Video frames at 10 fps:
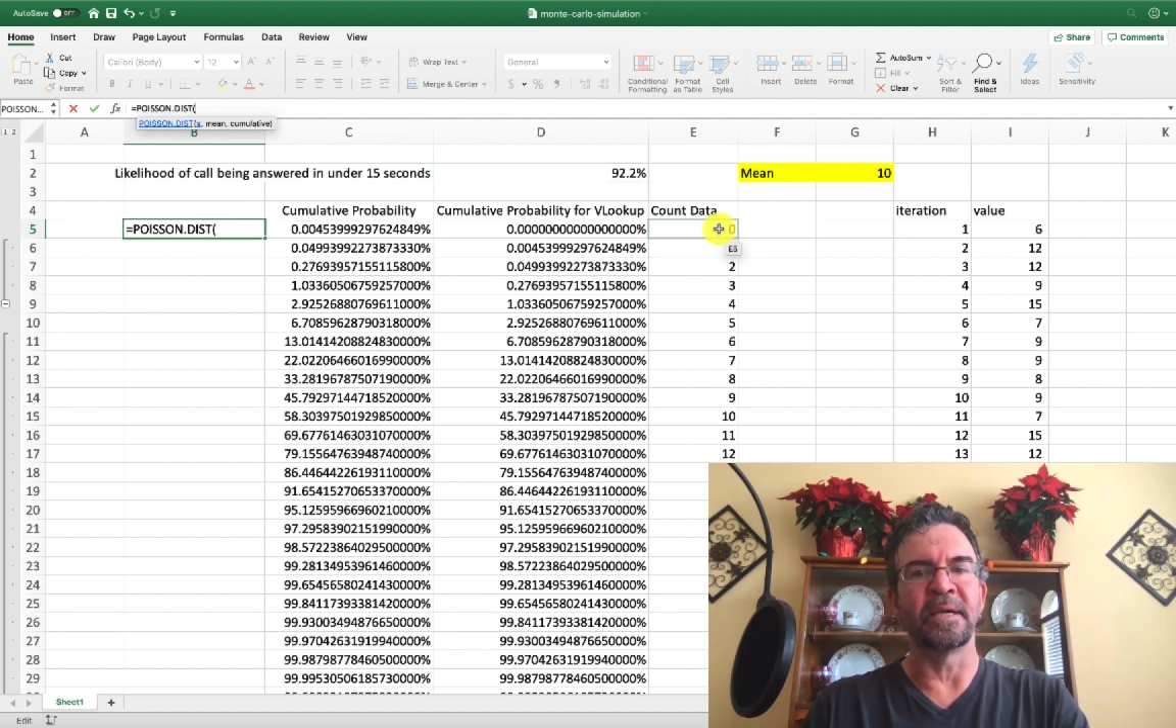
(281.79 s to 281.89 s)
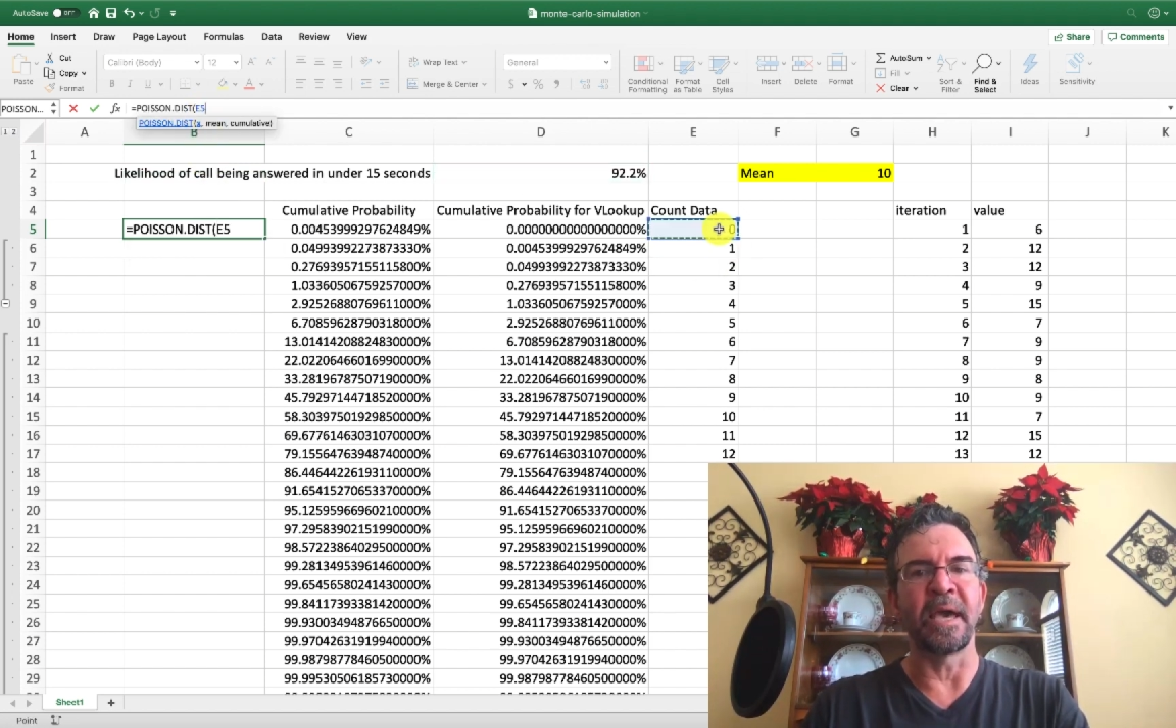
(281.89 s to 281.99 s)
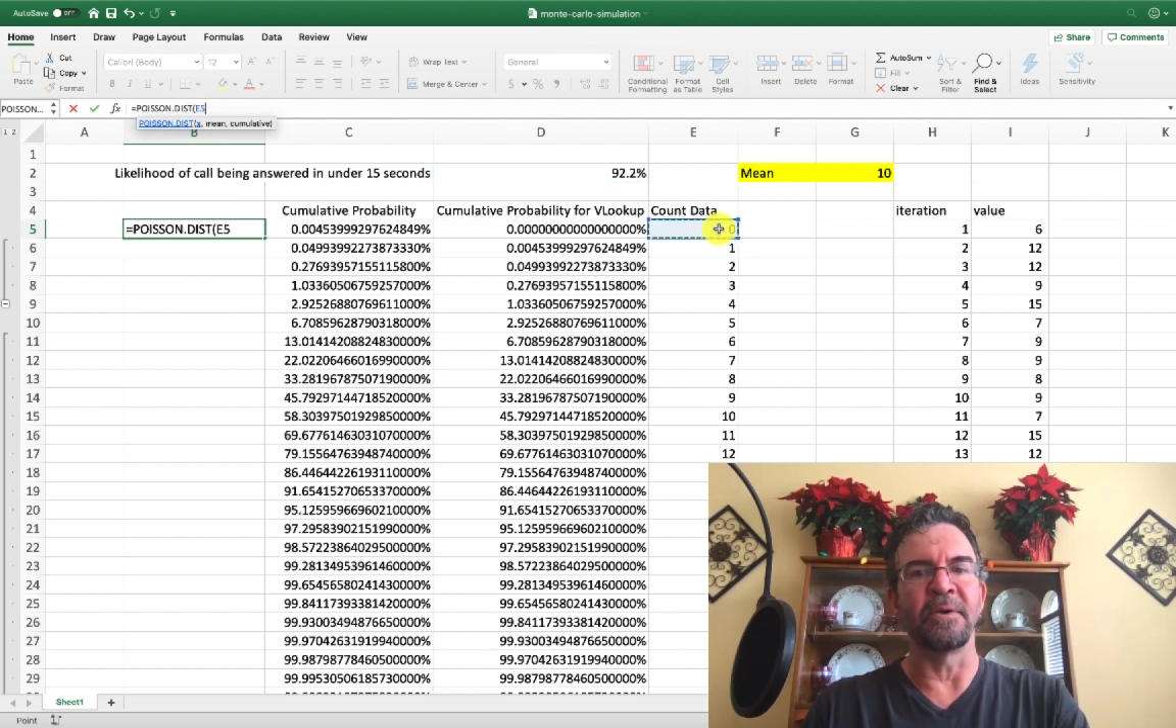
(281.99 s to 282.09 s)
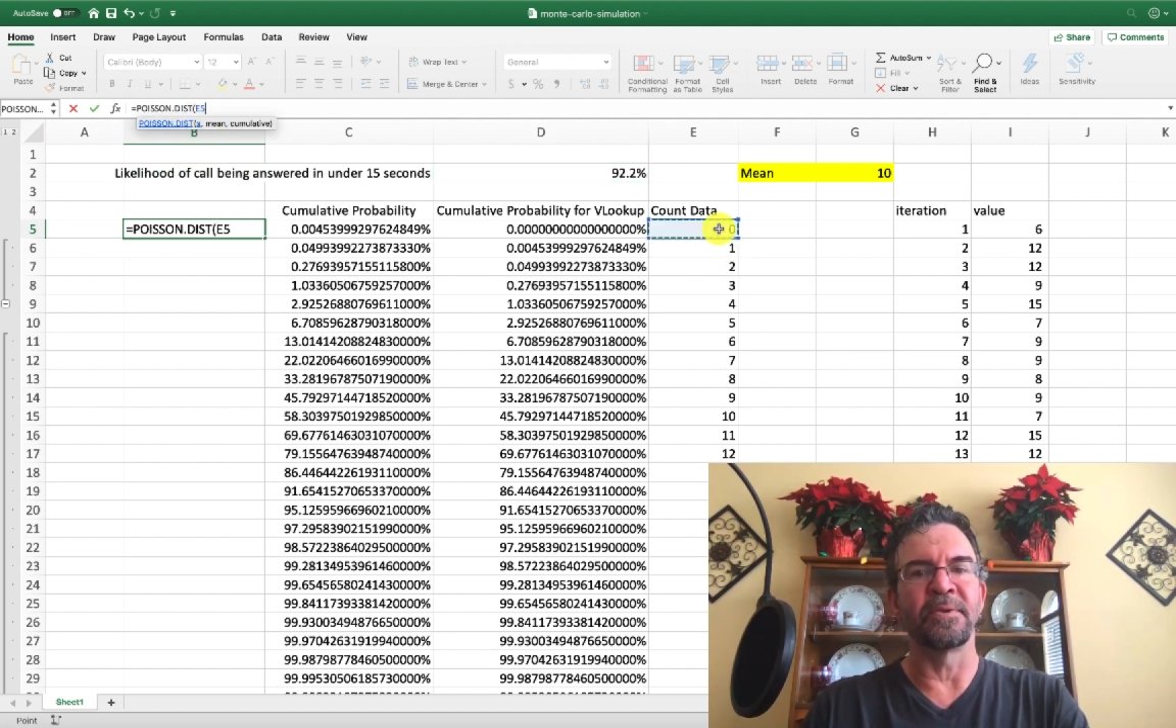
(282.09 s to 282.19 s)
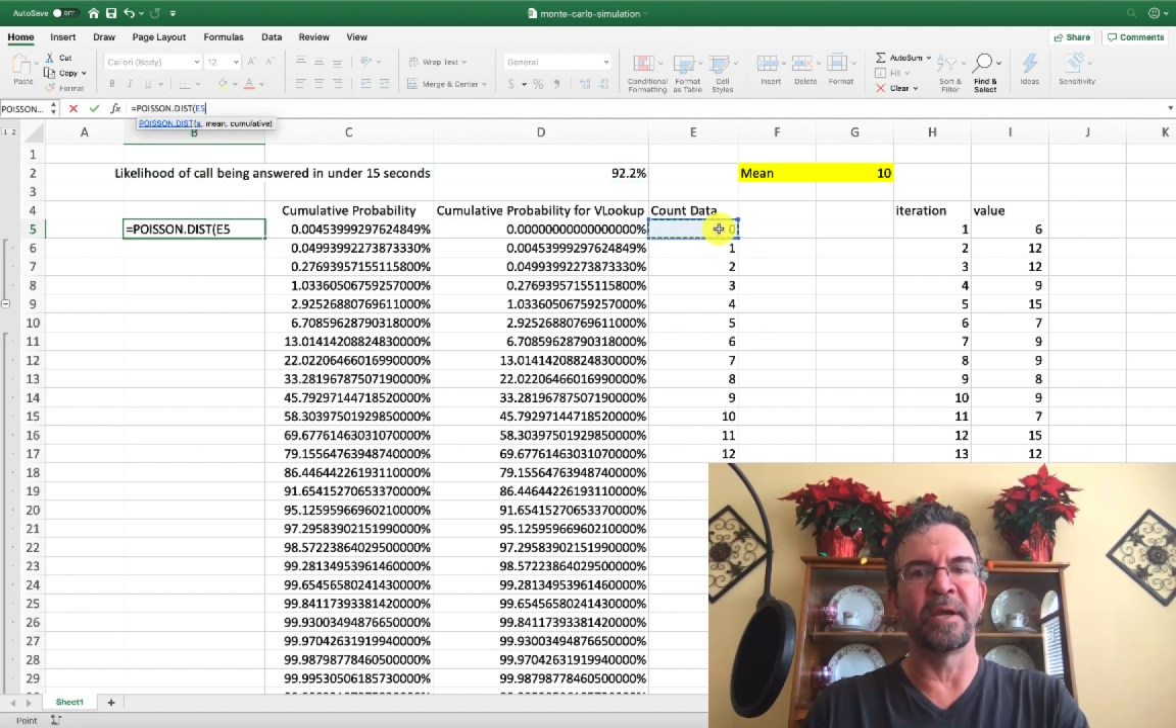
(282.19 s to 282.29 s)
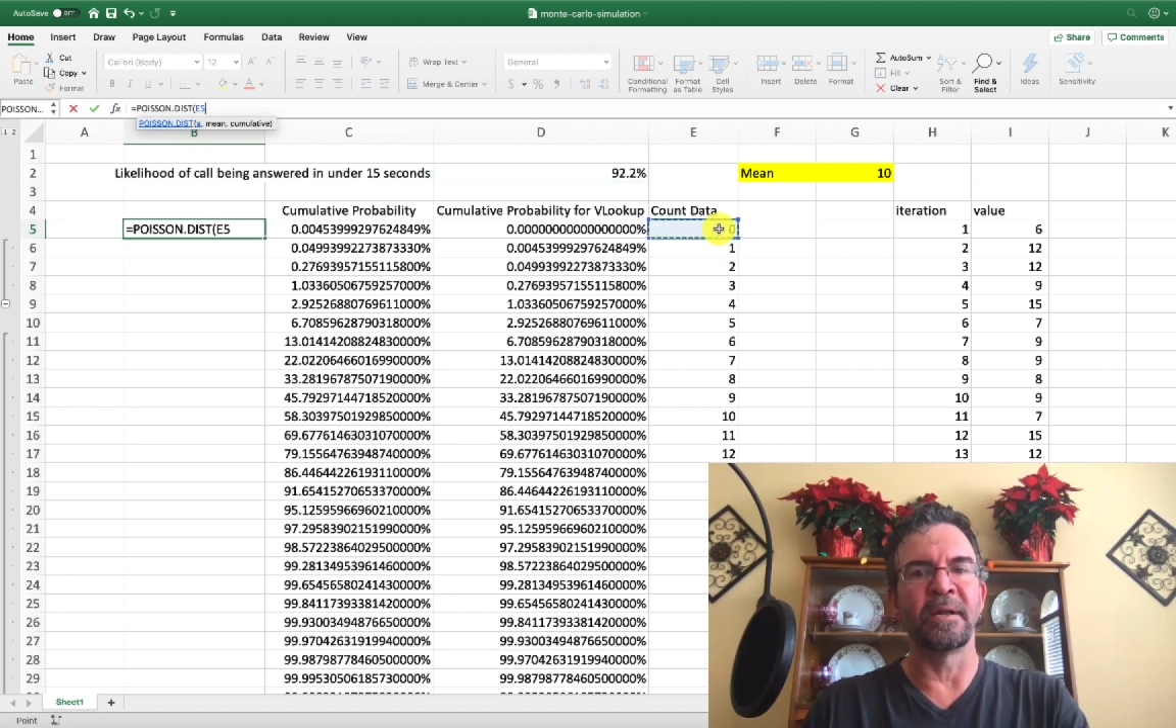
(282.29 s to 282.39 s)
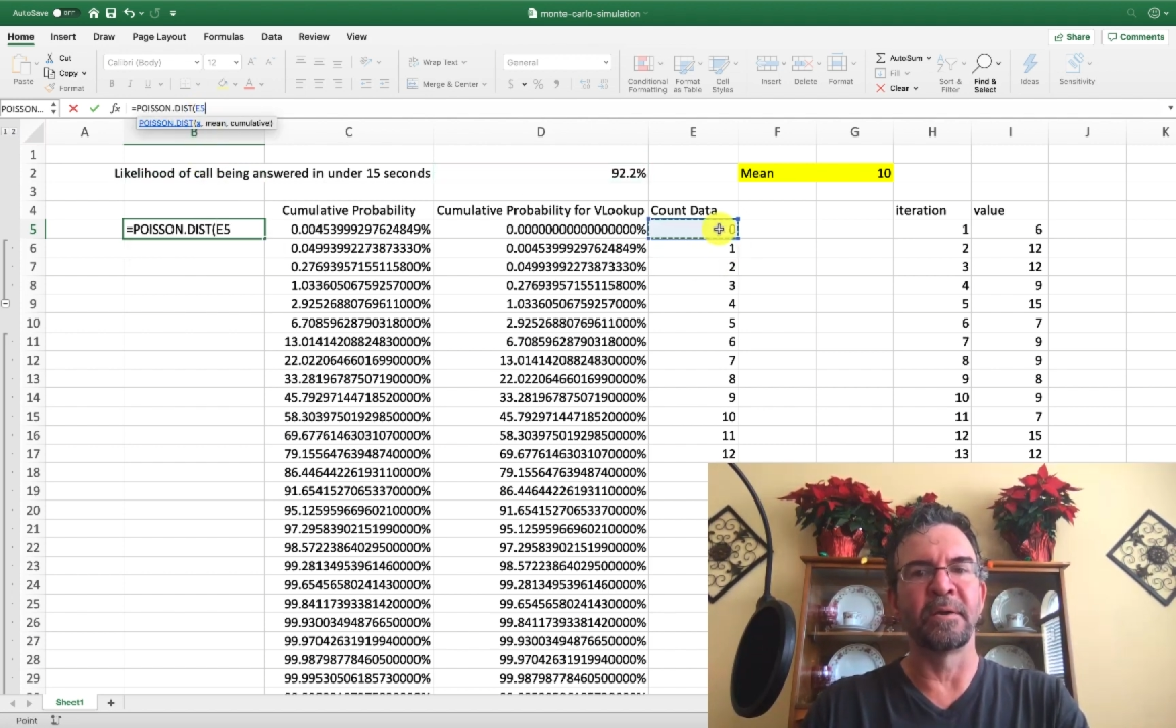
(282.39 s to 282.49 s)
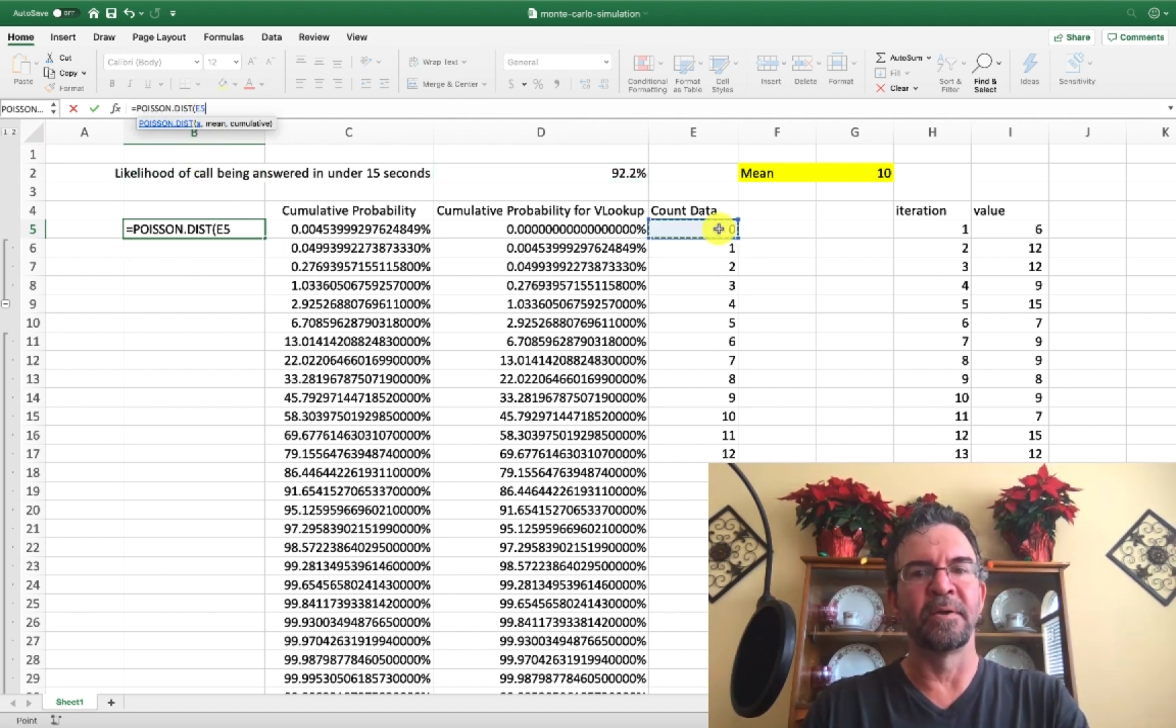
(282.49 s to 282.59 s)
count data,